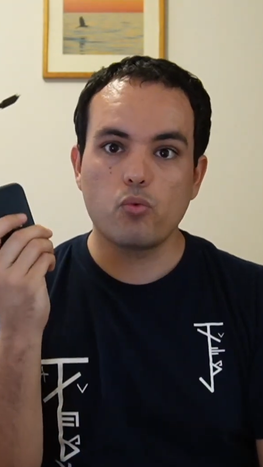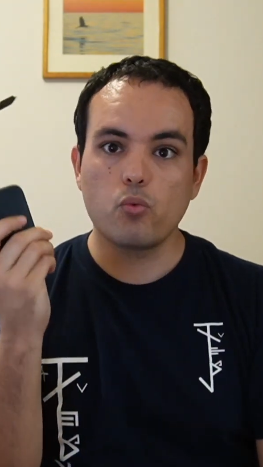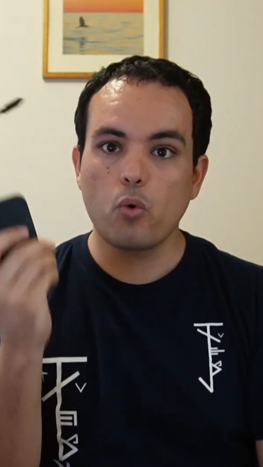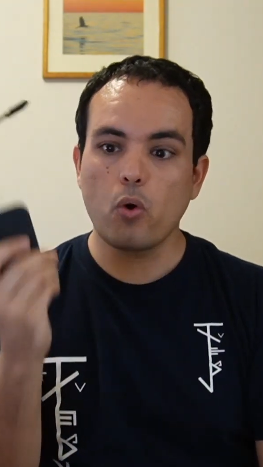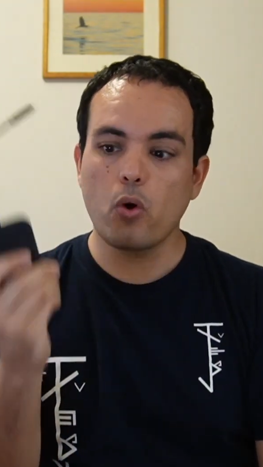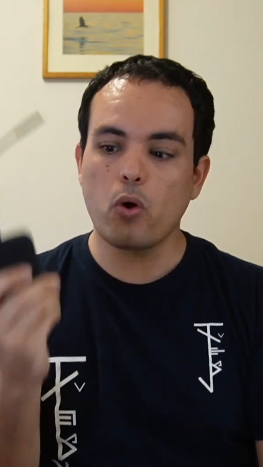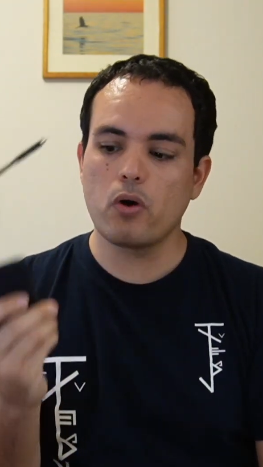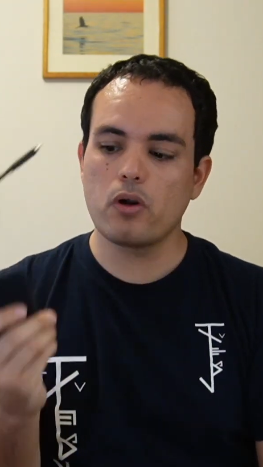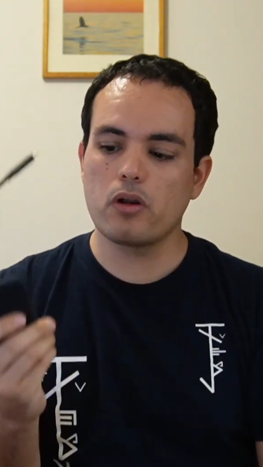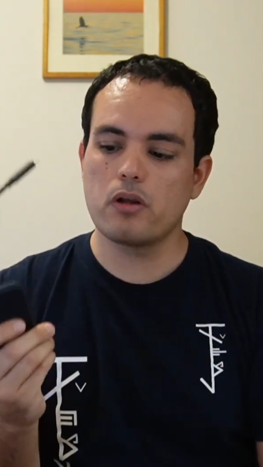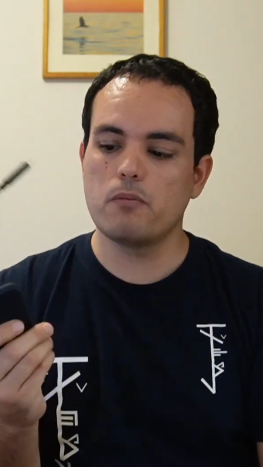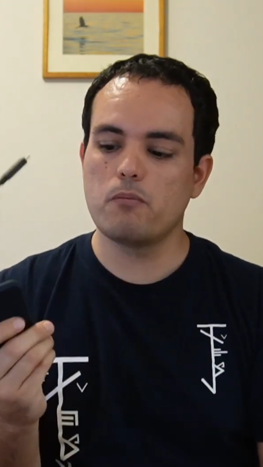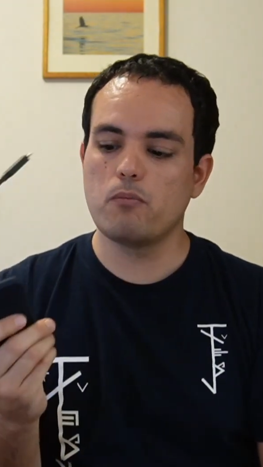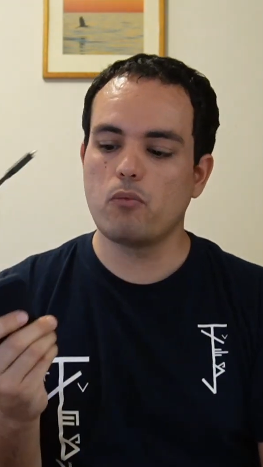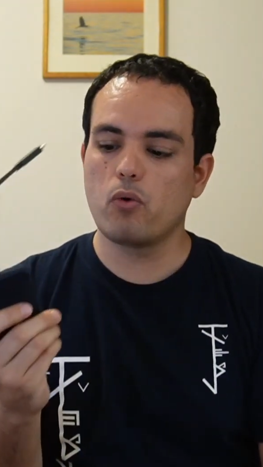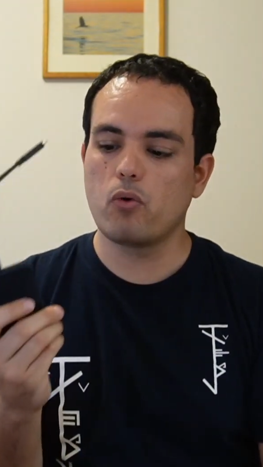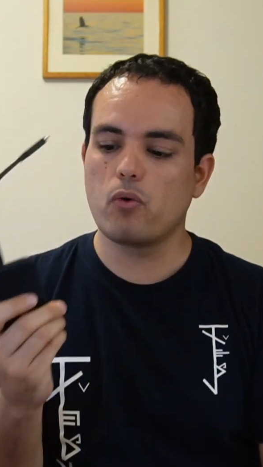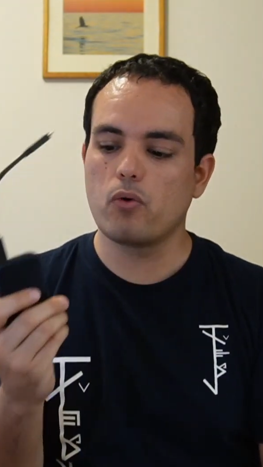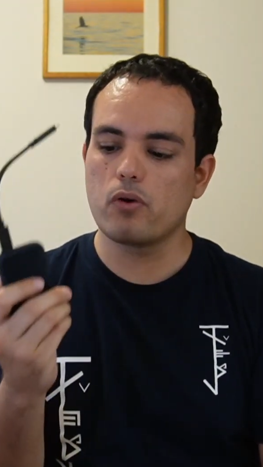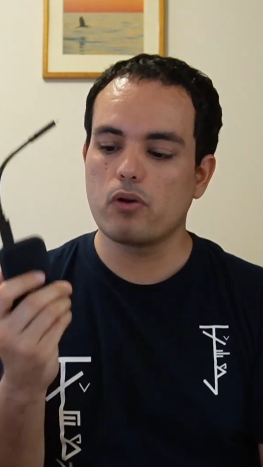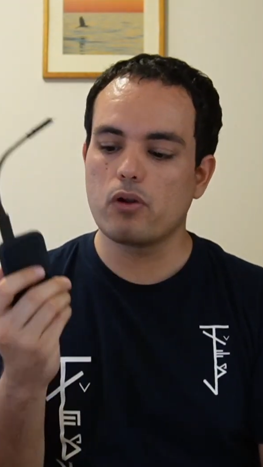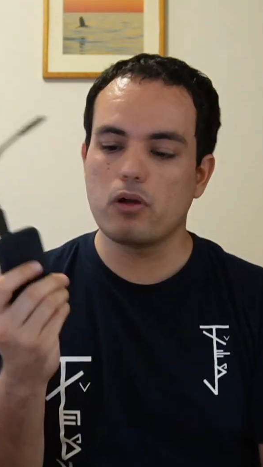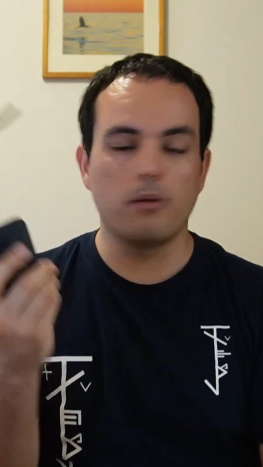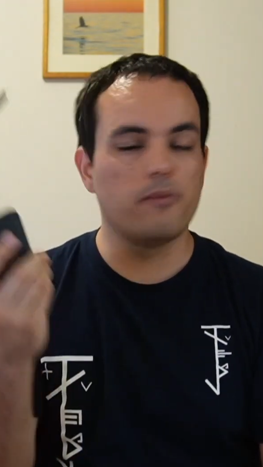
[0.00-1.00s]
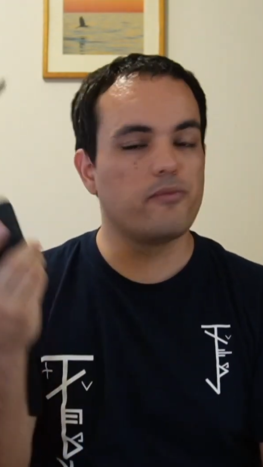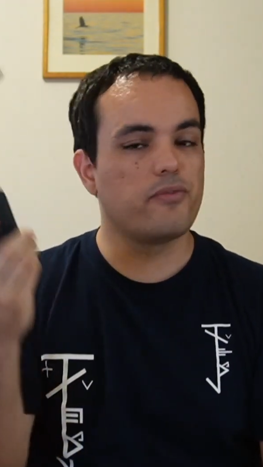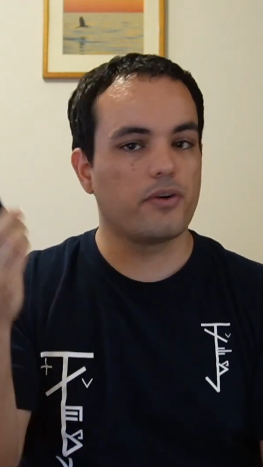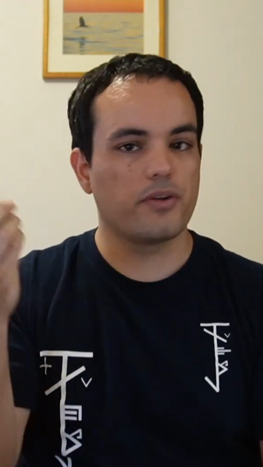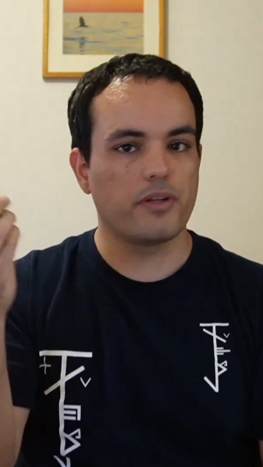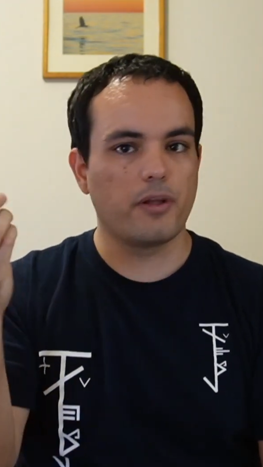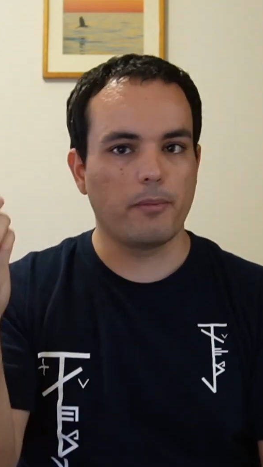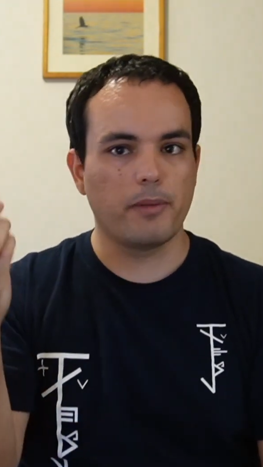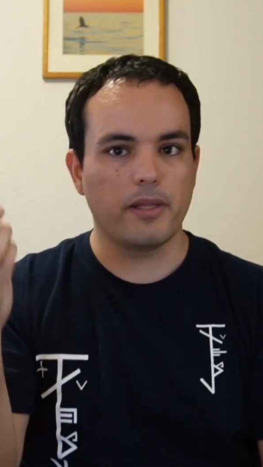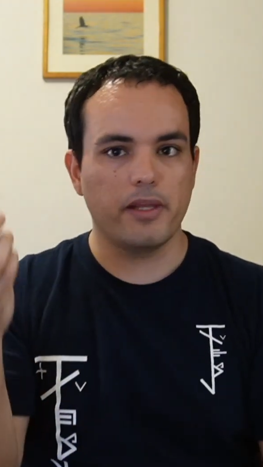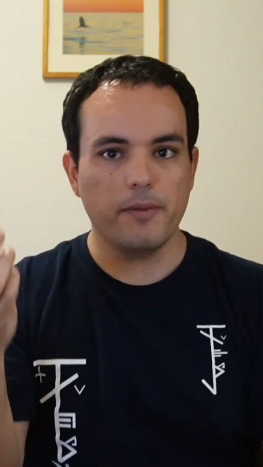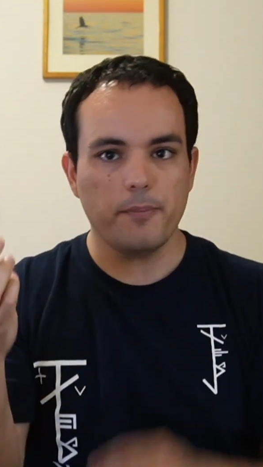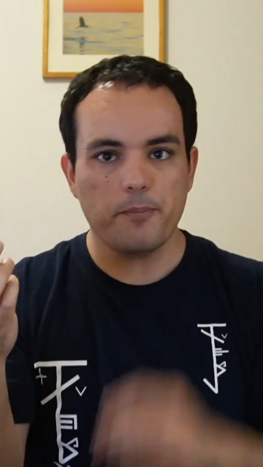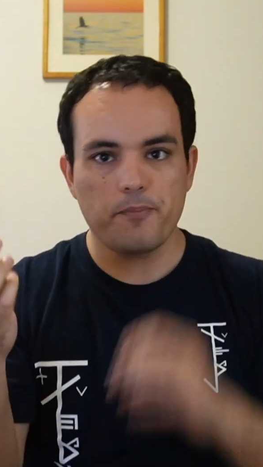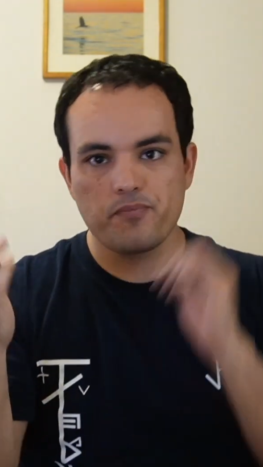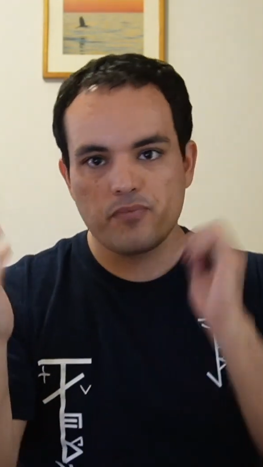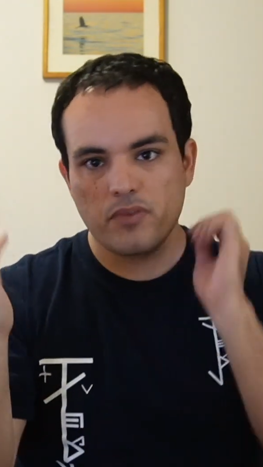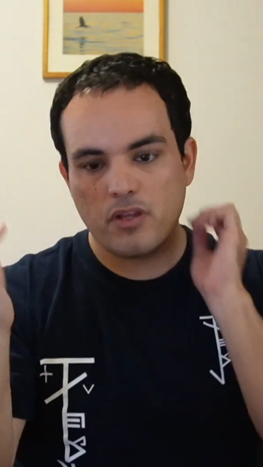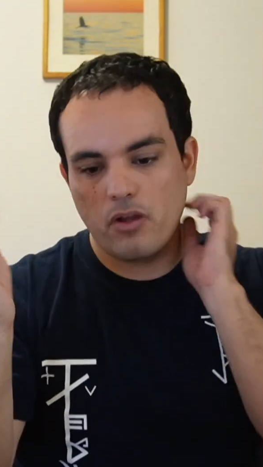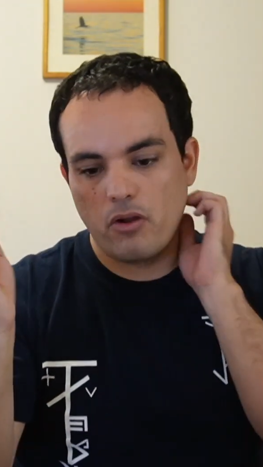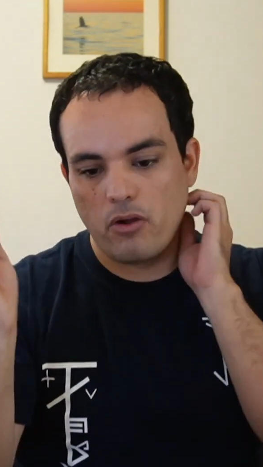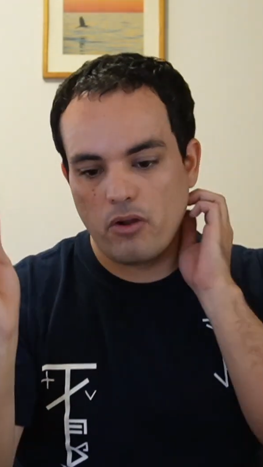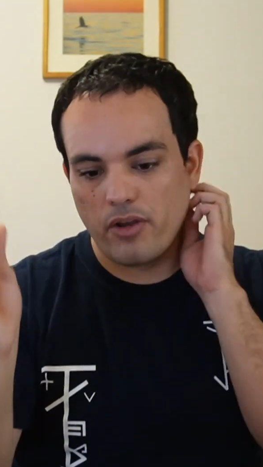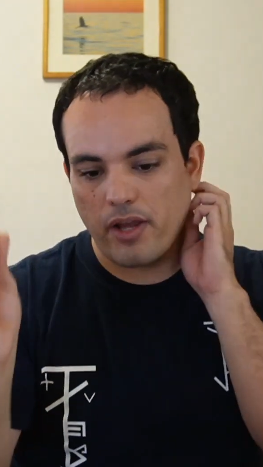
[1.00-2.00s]
work more comfortably
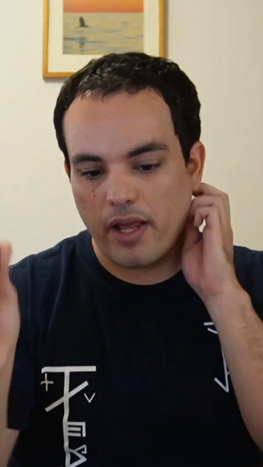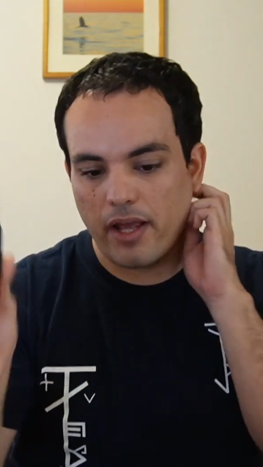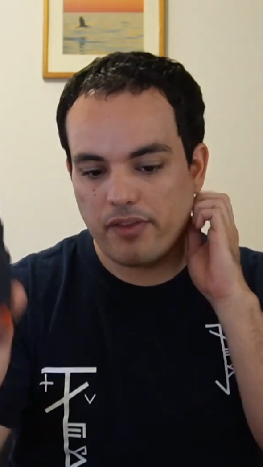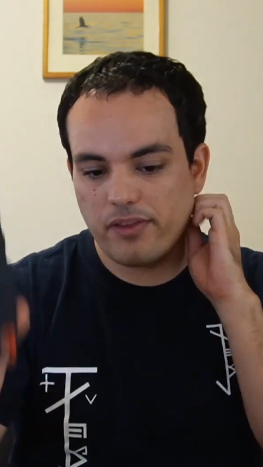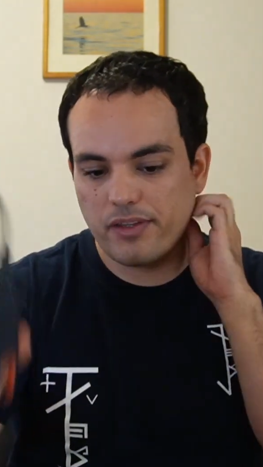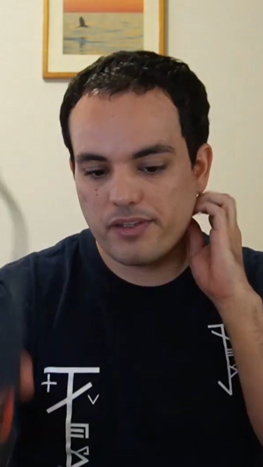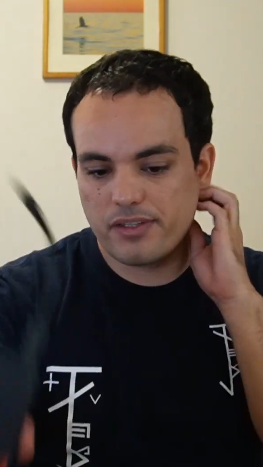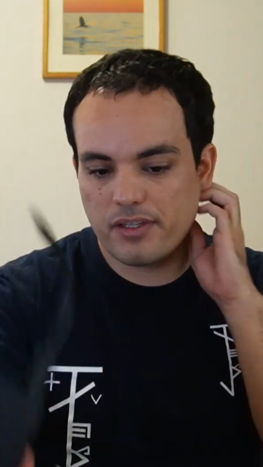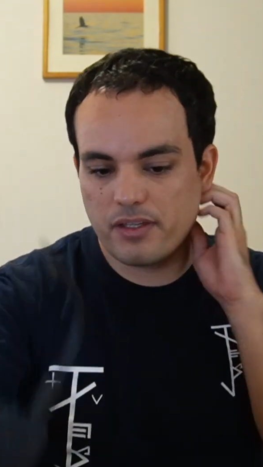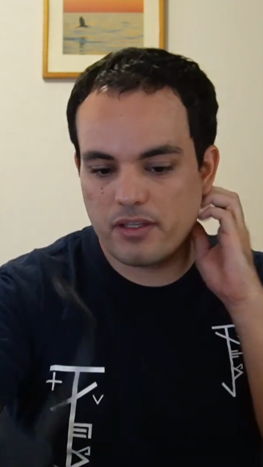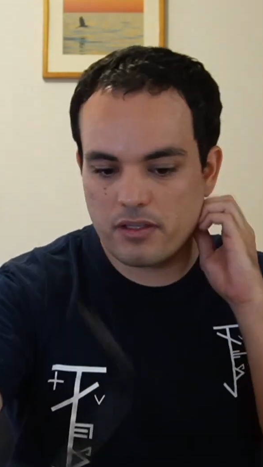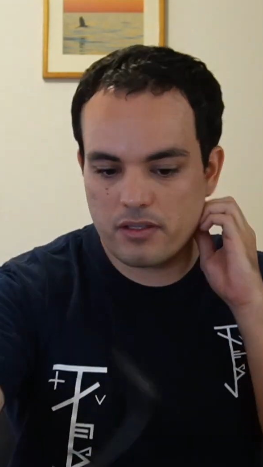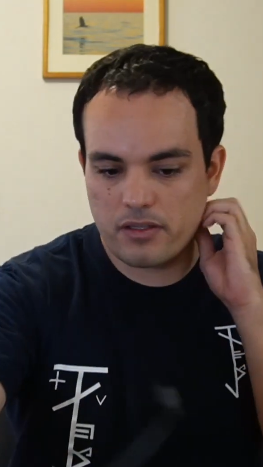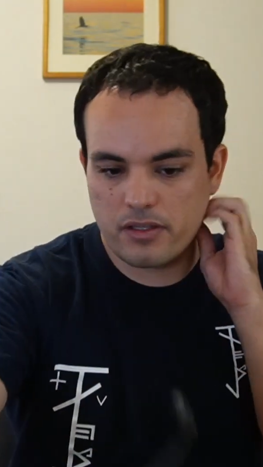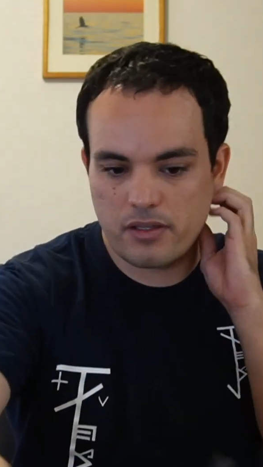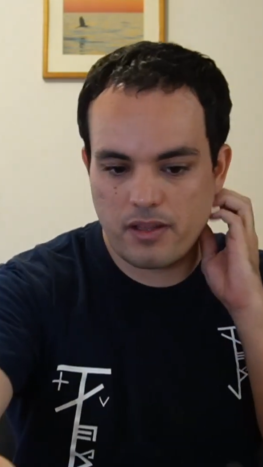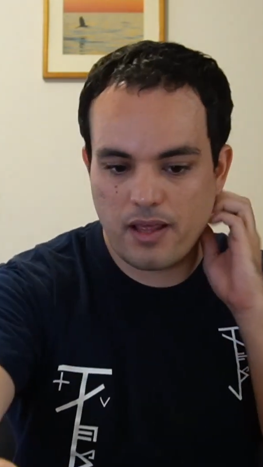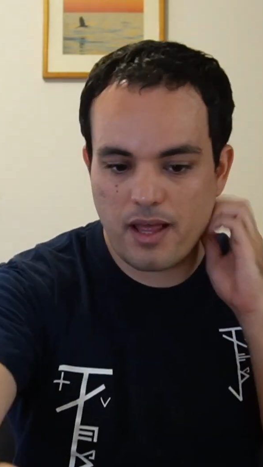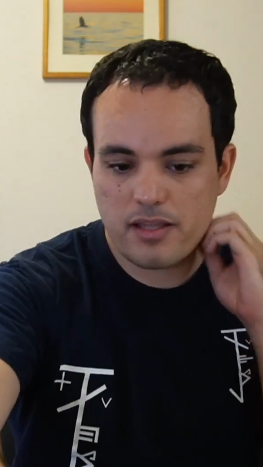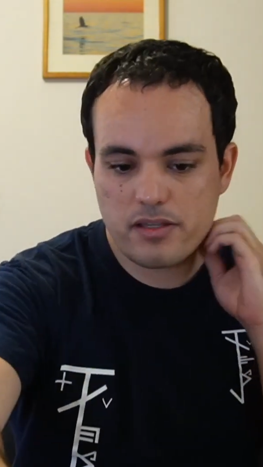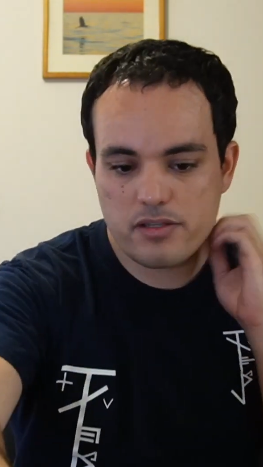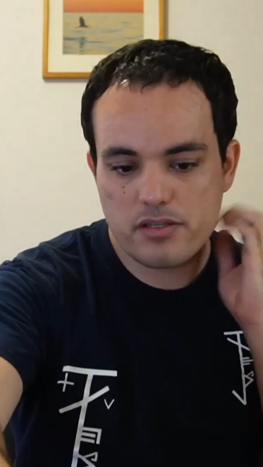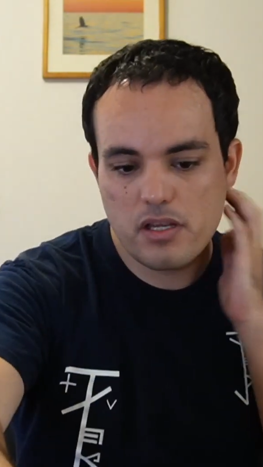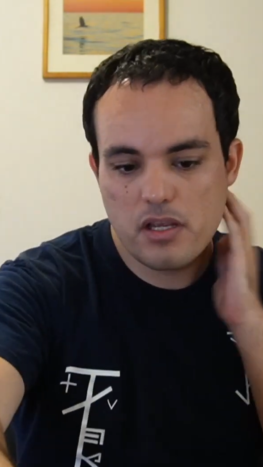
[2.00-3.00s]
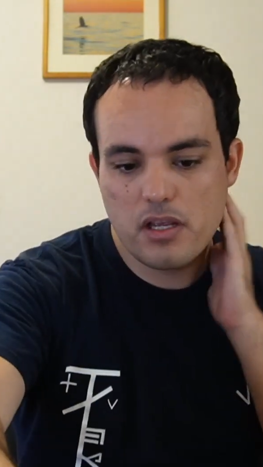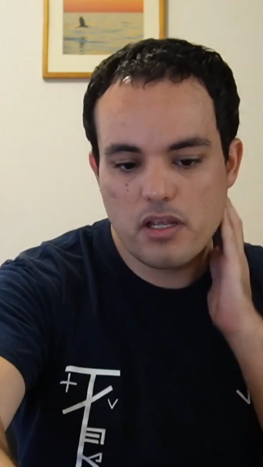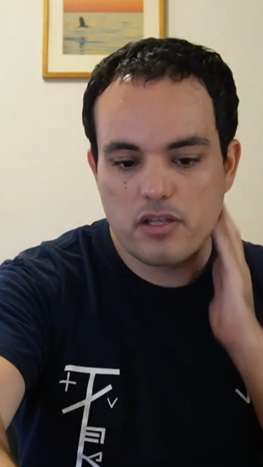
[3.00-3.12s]
on editing that.